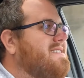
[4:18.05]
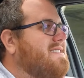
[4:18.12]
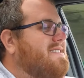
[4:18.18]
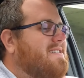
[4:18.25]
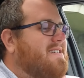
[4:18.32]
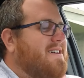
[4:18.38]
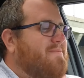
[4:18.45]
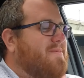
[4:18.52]

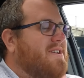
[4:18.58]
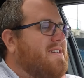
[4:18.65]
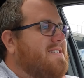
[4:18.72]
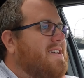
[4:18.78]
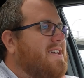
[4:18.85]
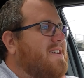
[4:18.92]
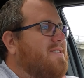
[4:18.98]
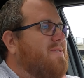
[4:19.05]
coming to
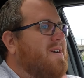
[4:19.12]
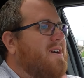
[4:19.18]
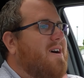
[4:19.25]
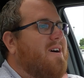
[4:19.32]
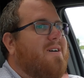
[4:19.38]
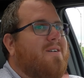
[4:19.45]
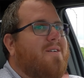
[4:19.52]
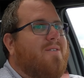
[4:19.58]
take away
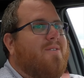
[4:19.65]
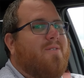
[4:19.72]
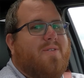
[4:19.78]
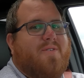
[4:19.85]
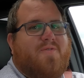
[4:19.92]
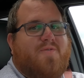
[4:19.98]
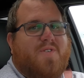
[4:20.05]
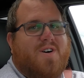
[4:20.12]
all the
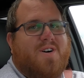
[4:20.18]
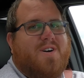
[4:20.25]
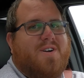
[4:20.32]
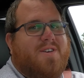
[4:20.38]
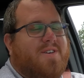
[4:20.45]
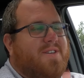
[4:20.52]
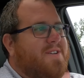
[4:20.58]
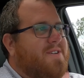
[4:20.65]

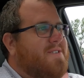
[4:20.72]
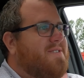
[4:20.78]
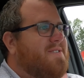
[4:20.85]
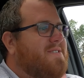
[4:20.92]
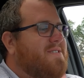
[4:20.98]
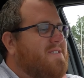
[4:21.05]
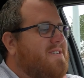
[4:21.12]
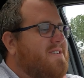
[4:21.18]

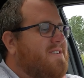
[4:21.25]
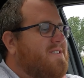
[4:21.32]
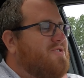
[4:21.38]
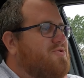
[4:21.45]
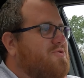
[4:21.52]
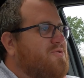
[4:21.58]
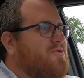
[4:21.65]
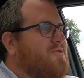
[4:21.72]
fun.
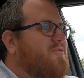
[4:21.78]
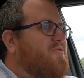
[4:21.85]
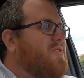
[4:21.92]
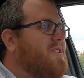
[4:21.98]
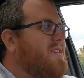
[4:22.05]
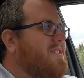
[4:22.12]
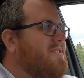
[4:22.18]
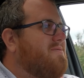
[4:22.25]
There's no
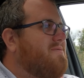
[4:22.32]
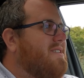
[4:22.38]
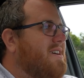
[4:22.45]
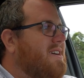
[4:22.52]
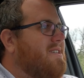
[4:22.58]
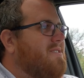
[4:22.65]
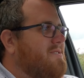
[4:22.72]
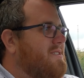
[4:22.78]
fun
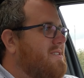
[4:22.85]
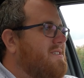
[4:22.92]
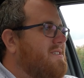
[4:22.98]
around.